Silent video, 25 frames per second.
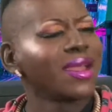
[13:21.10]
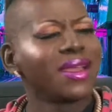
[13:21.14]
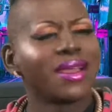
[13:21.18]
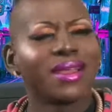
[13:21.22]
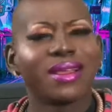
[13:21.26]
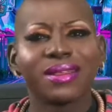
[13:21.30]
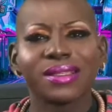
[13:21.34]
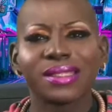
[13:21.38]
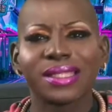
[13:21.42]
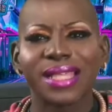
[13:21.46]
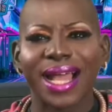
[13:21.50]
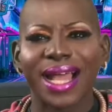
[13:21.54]

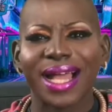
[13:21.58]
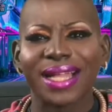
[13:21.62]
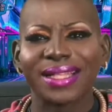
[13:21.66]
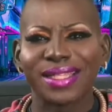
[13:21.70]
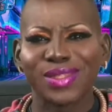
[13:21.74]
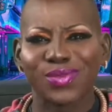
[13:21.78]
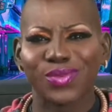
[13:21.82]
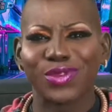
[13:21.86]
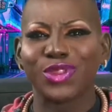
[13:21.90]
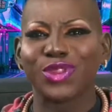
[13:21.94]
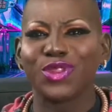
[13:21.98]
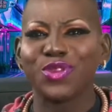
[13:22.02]
It's like I
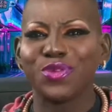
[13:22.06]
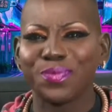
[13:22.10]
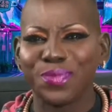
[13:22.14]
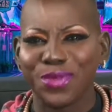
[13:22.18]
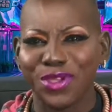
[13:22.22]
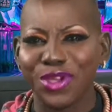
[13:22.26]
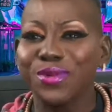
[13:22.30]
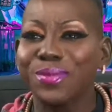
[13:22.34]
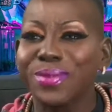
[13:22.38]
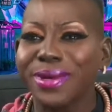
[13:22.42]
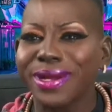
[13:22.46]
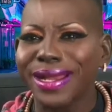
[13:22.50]
just went through
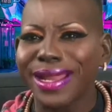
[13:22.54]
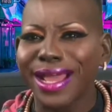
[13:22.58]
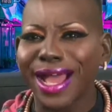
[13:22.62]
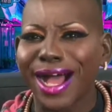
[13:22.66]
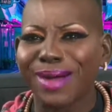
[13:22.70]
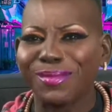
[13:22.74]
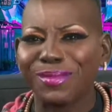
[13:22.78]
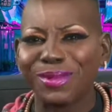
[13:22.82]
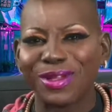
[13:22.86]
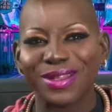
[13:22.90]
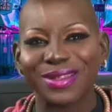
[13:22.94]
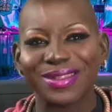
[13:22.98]
puberty
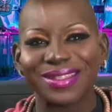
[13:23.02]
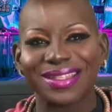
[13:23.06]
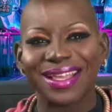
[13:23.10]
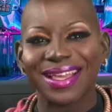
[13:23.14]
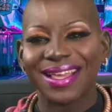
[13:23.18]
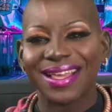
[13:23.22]
almost.